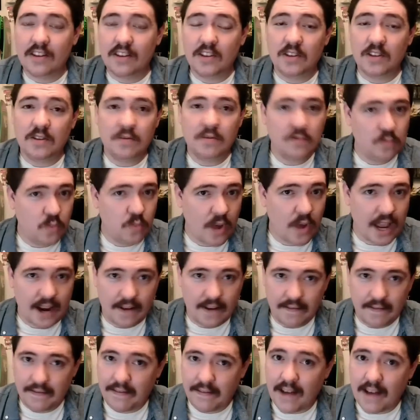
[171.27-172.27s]

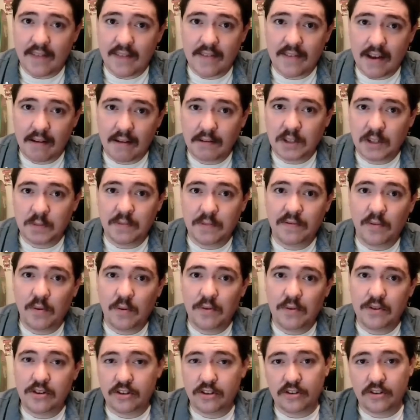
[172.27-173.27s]
waited 5 hours before
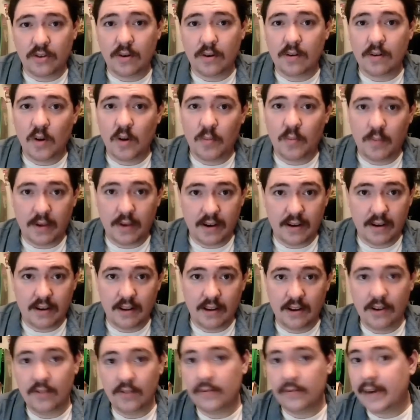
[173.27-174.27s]
the store opened,
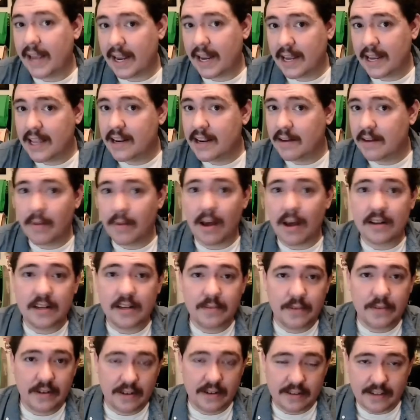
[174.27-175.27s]
ran in and bought up
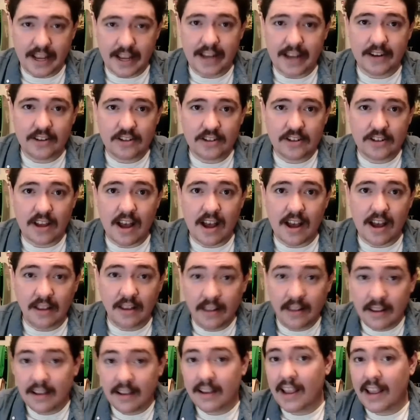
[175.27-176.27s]
their entire stock,
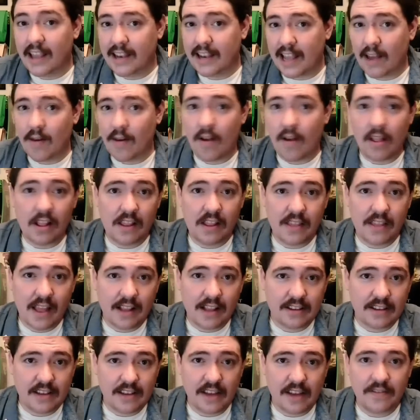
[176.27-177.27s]
and now all of that
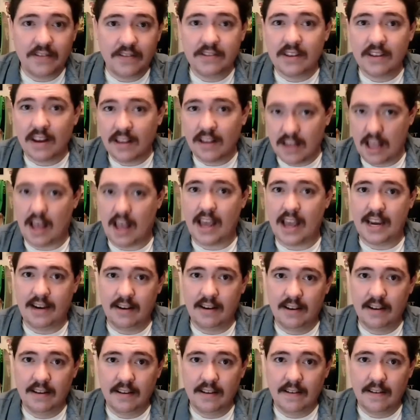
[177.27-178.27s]
stuff is online,
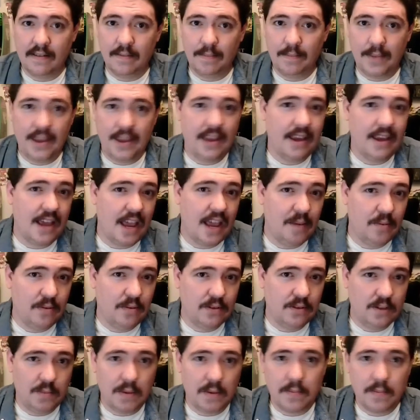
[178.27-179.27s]
being able
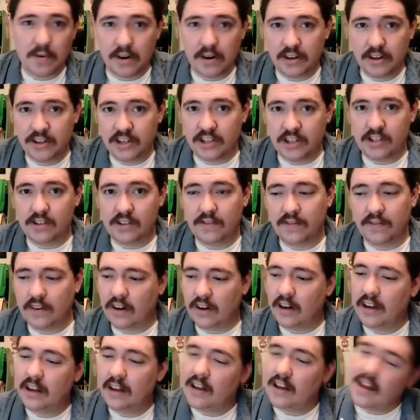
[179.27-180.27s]
to be purchased
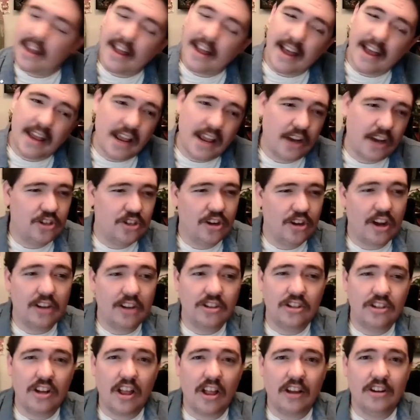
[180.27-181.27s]
for an extra
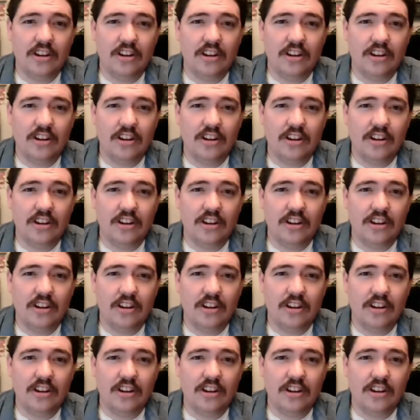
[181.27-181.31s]
$100